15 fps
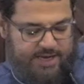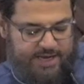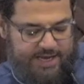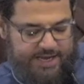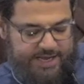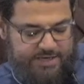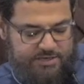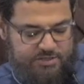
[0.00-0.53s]

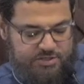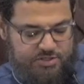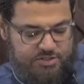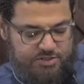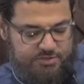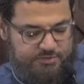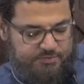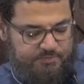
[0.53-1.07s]

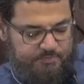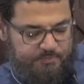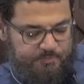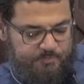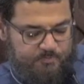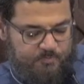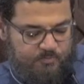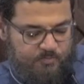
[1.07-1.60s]
And
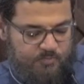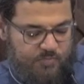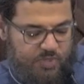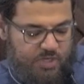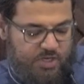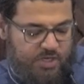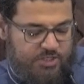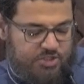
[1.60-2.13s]

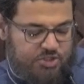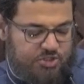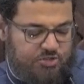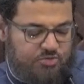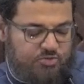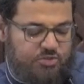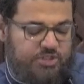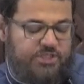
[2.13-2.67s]

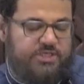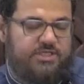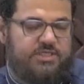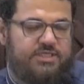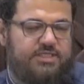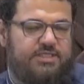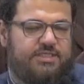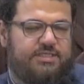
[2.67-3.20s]

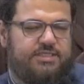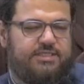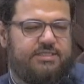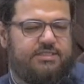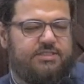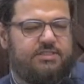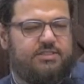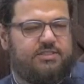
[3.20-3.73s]
excluding
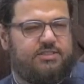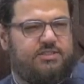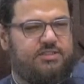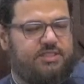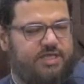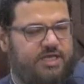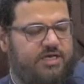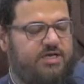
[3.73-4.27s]

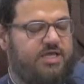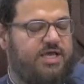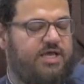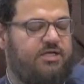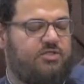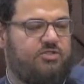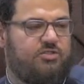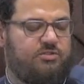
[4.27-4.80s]
skin
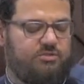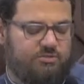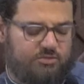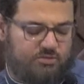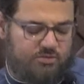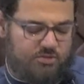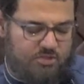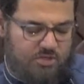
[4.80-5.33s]
cancer,
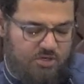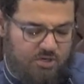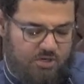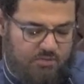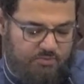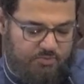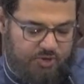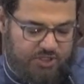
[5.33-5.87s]

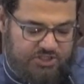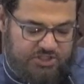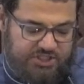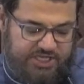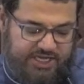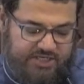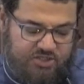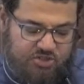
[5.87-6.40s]
breast
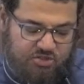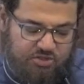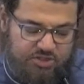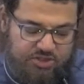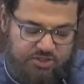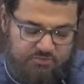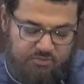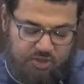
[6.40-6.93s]
cancer
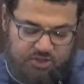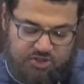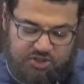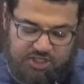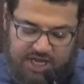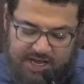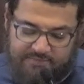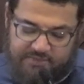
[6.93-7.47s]
is the most
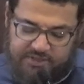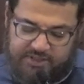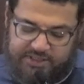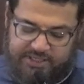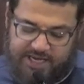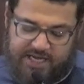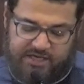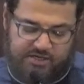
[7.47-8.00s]
commonly
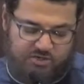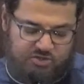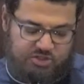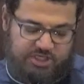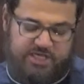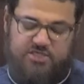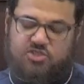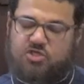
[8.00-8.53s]
diagnosed
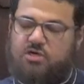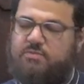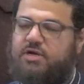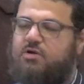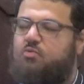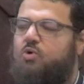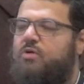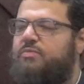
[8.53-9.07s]
cancer
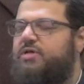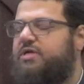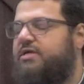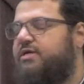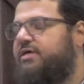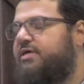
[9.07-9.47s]
among women.